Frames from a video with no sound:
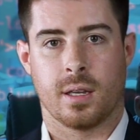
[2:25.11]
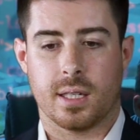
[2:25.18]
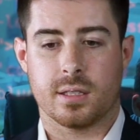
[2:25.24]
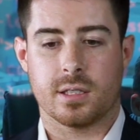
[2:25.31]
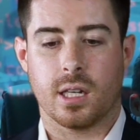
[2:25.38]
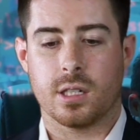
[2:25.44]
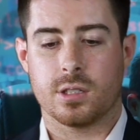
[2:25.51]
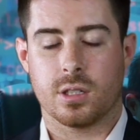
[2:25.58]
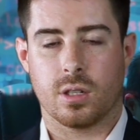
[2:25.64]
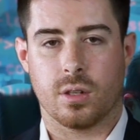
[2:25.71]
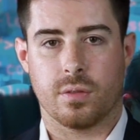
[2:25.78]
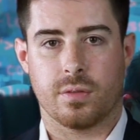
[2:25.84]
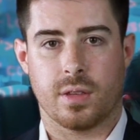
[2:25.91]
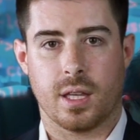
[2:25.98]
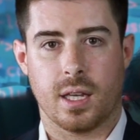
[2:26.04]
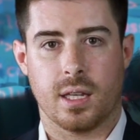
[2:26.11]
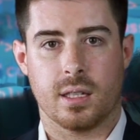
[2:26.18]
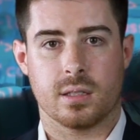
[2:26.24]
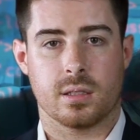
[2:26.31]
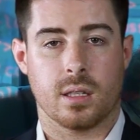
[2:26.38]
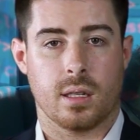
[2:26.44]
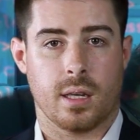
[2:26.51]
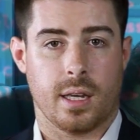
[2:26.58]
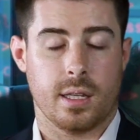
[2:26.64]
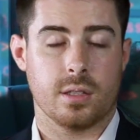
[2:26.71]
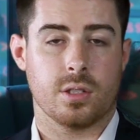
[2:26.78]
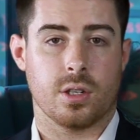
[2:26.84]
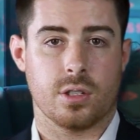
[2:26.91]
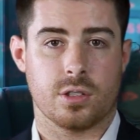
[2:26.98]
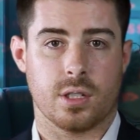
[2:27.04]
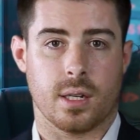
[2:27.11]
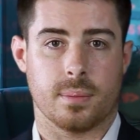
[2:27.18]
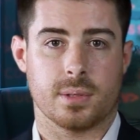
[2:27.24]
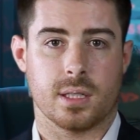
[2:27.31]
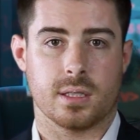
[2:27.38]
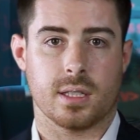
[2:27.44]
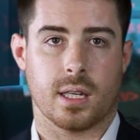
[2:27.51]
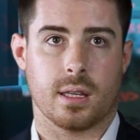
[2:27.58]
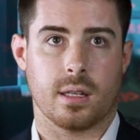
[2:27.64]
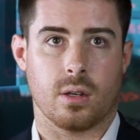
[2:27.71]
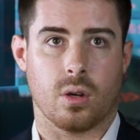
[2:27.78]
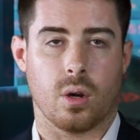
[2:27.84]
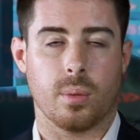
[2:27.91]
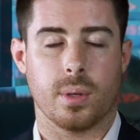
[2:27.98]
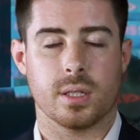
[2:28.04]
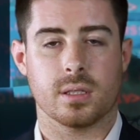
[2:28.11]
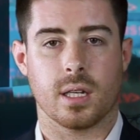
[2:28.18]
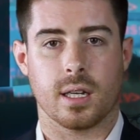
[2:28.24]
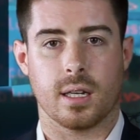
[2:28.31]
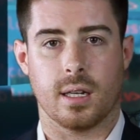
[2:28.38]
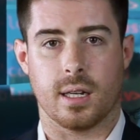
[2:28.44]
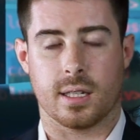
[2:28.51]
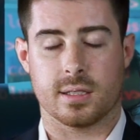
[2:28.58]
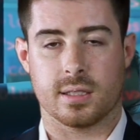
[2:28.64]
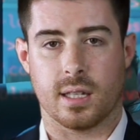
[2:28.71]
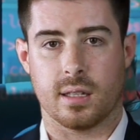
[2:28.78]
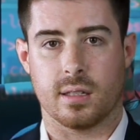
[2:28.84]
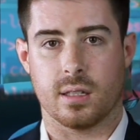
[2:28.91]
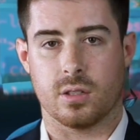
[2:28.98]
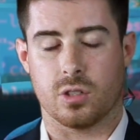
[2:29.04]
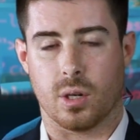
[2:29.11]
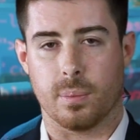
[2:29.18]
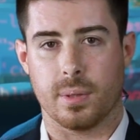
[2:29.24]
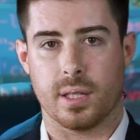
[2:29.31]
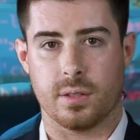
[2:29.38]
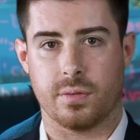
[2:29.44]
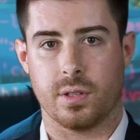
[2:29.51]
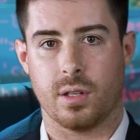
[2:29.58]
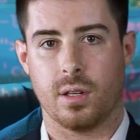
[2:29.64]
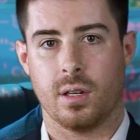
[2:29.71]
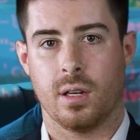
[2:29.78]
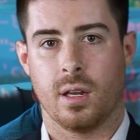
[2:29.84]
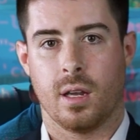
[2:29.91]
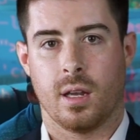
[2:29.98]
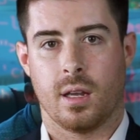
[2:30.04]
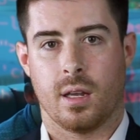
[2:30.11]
The intention of these internships is that they're almost like an extended job interview,